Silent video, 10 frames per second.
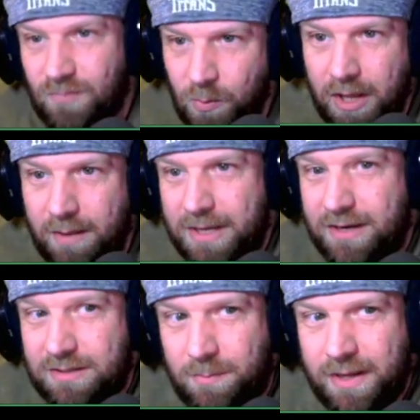Well, I mean,
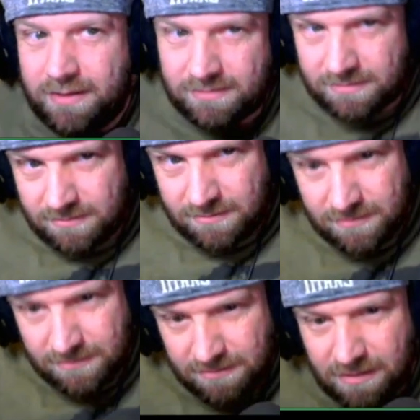it depends.
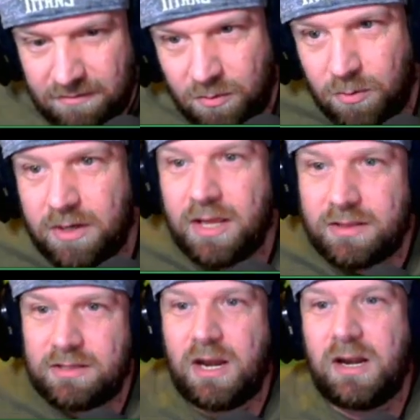If you work
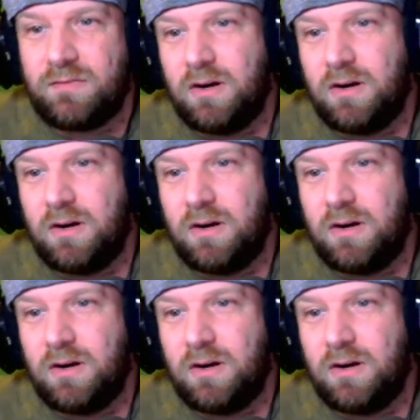at the dairy